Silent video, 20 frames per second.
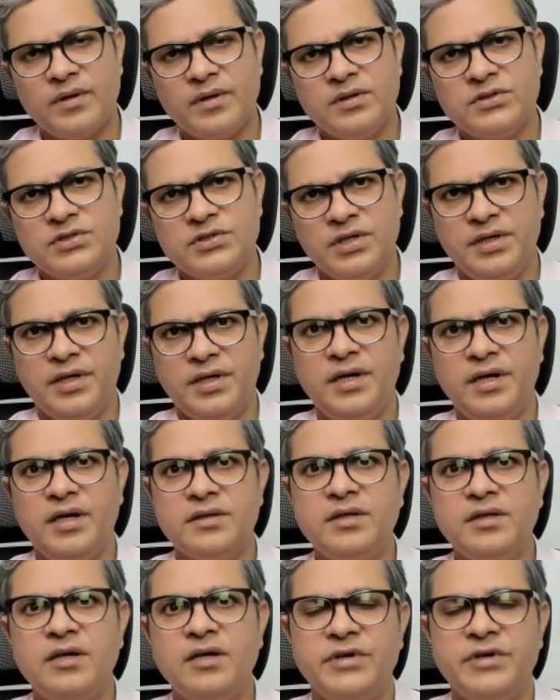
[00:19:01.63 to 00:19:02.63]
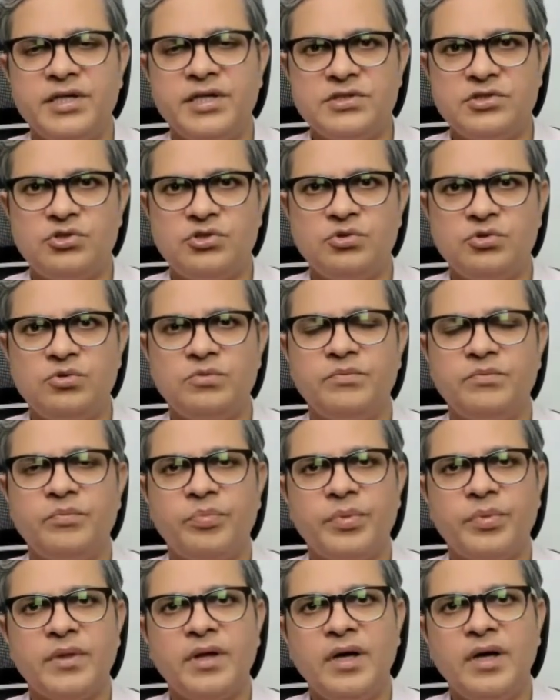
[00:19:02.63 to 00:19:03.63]
certain other ways to
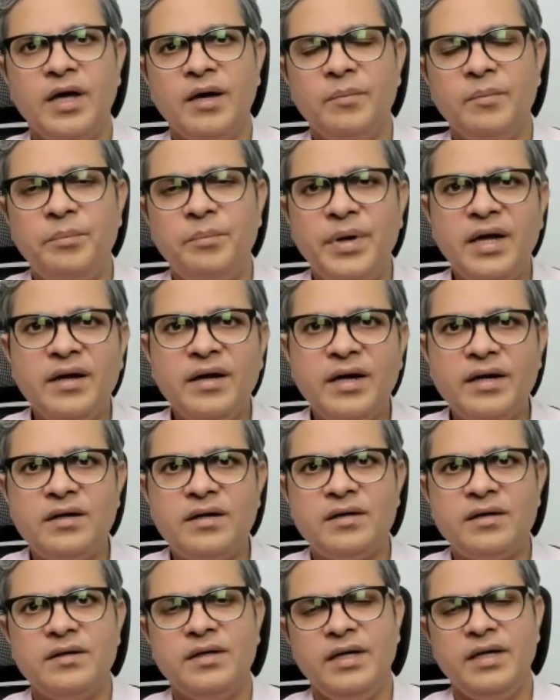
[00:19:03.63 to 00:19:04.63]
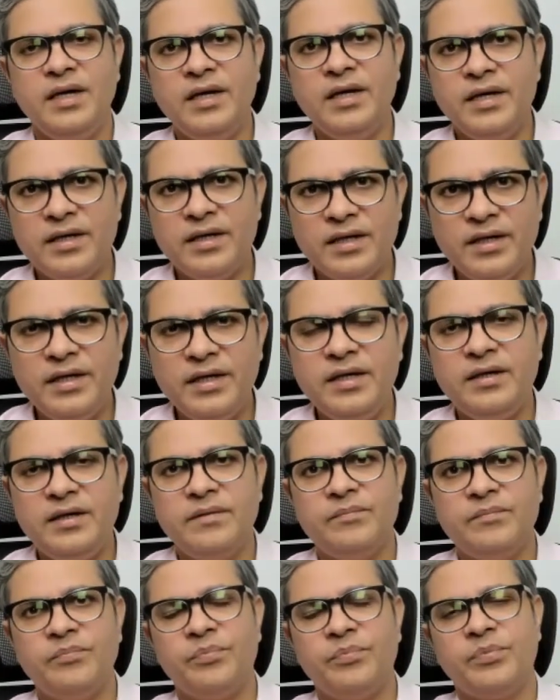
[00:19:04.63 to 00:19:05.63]
bring it illegally
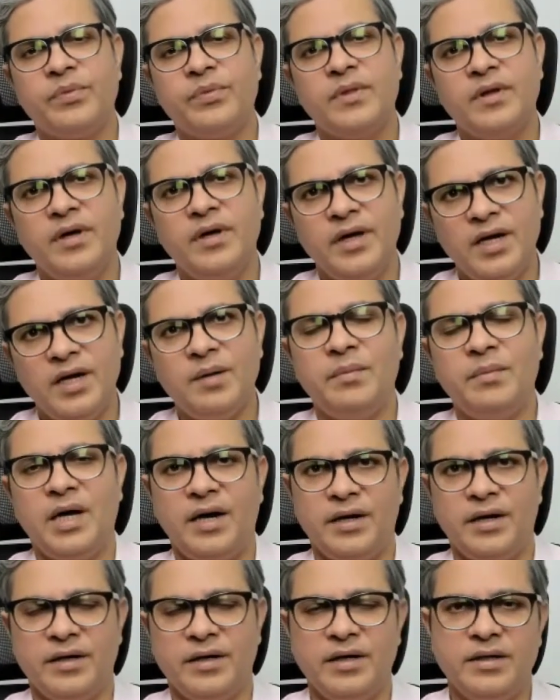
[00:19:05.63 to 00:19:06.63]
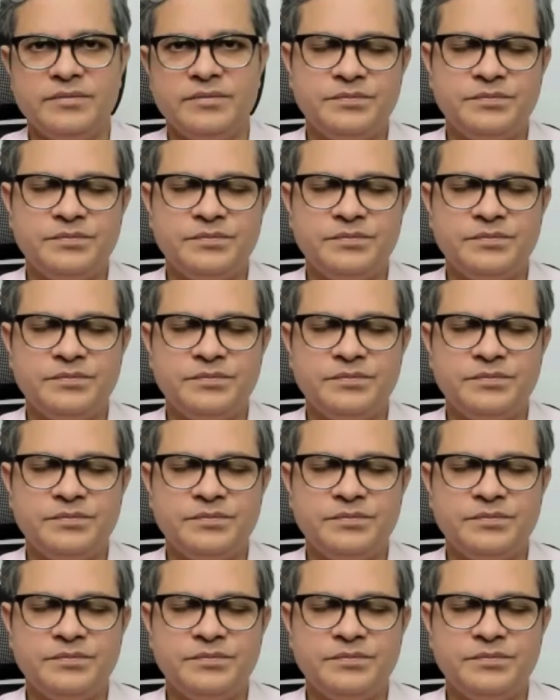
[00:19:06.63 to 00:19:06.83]
in America.